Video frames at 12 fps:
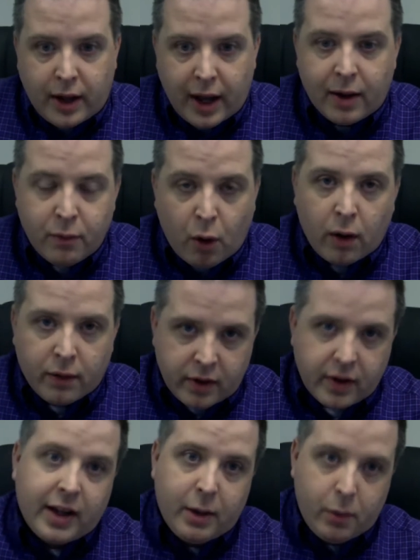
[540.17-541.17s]
get
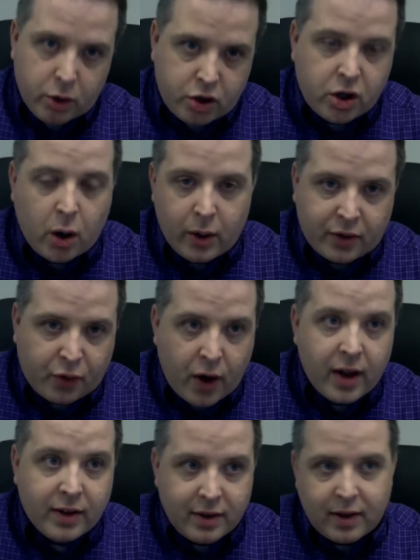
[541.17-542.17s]
involved, and then he would show his
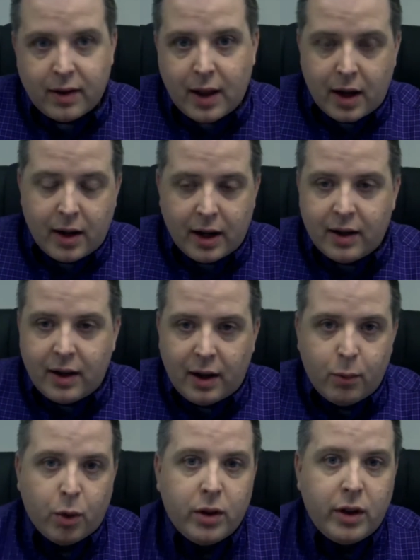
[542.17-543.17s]
friends, and then
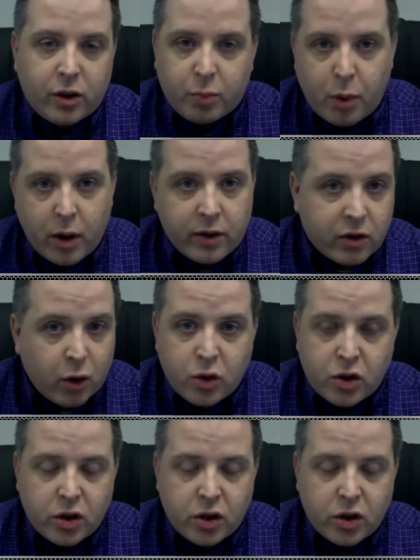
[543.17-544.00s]
it really sort of spread